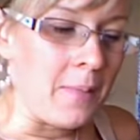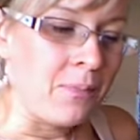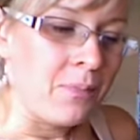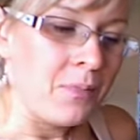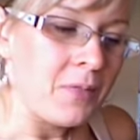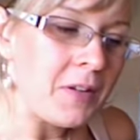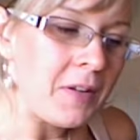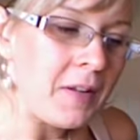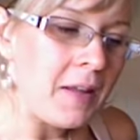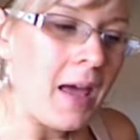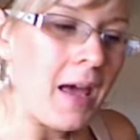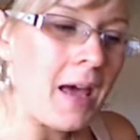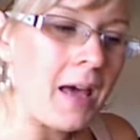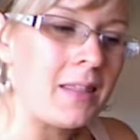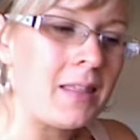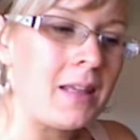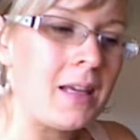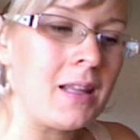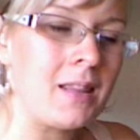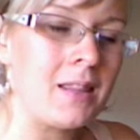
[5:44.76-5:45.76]
So yeah, I
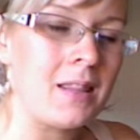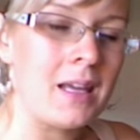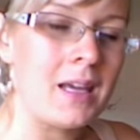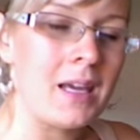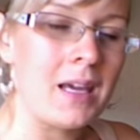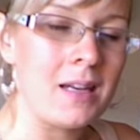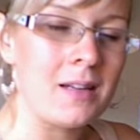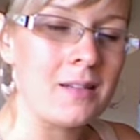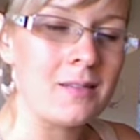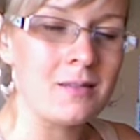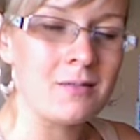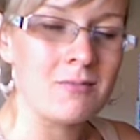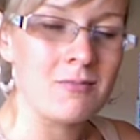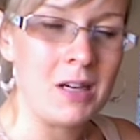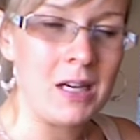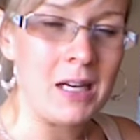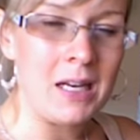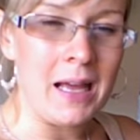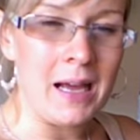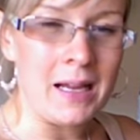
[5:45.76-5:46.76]
think they can
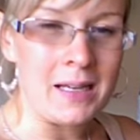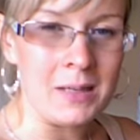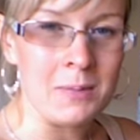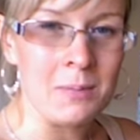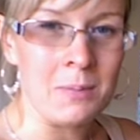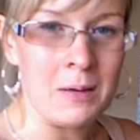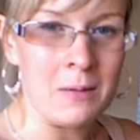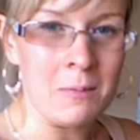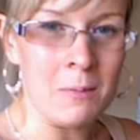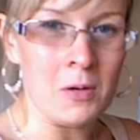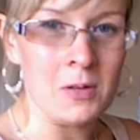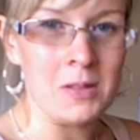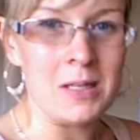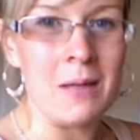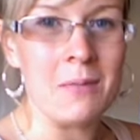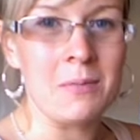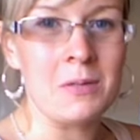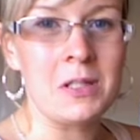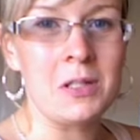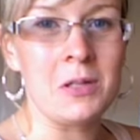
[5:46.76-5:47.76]
really add a bit more
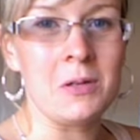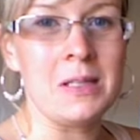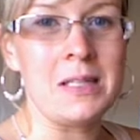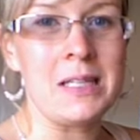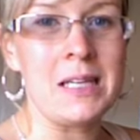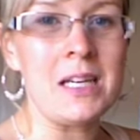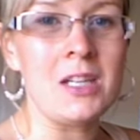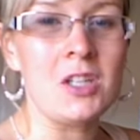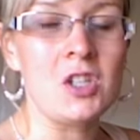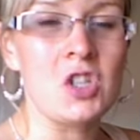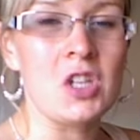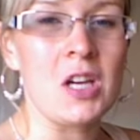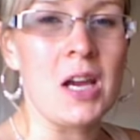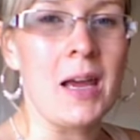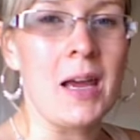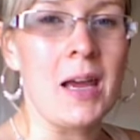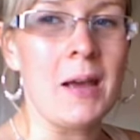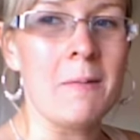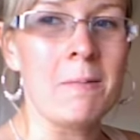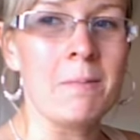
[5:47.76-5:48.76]
depth to a dish
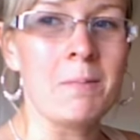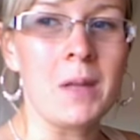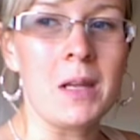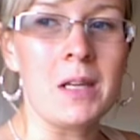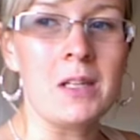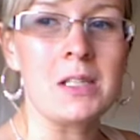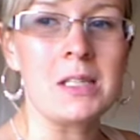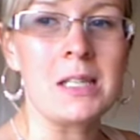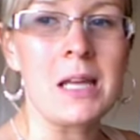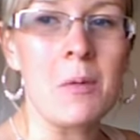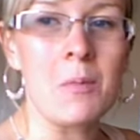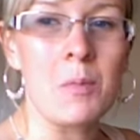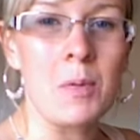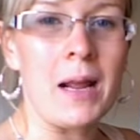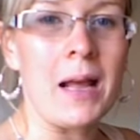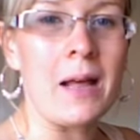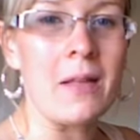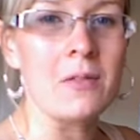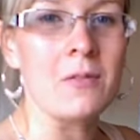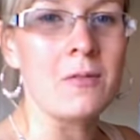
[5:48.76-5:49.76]
and just help
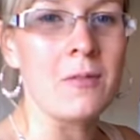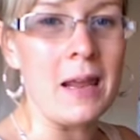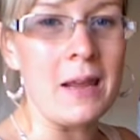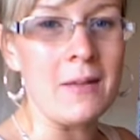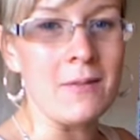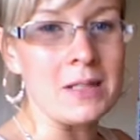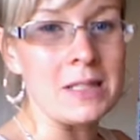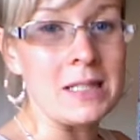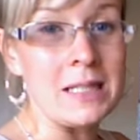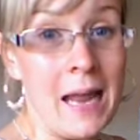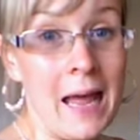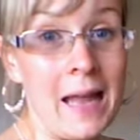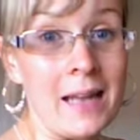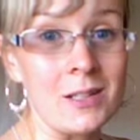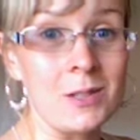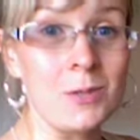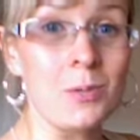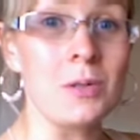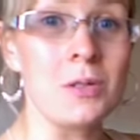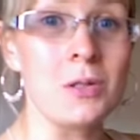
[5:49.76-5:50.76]
bring out the flavours,
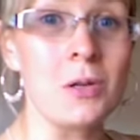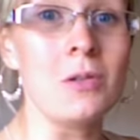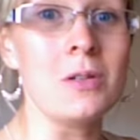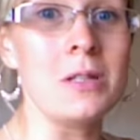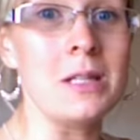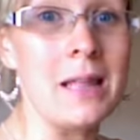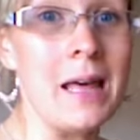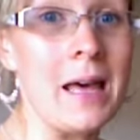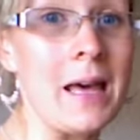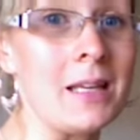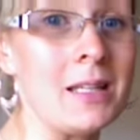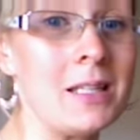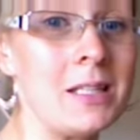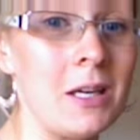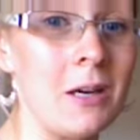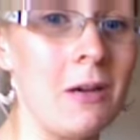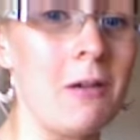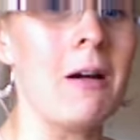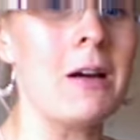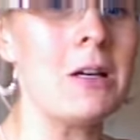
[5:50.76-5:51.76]
enhance what's already there.
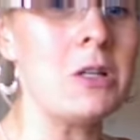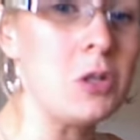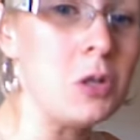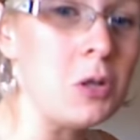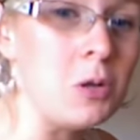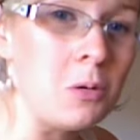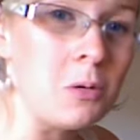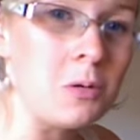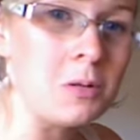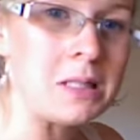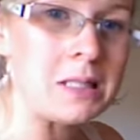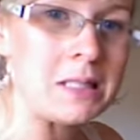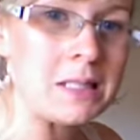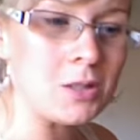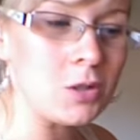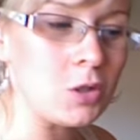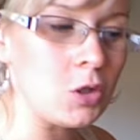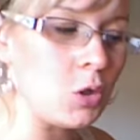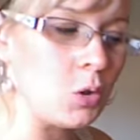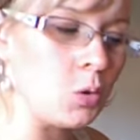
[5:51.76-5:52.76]
So I do
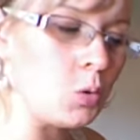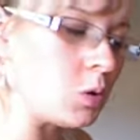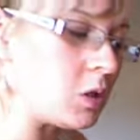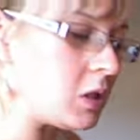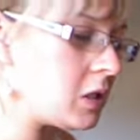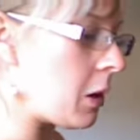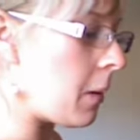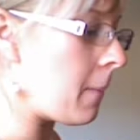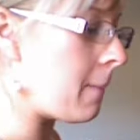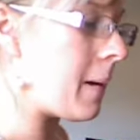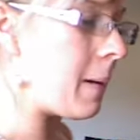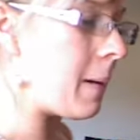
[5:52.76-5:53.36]
still use salt and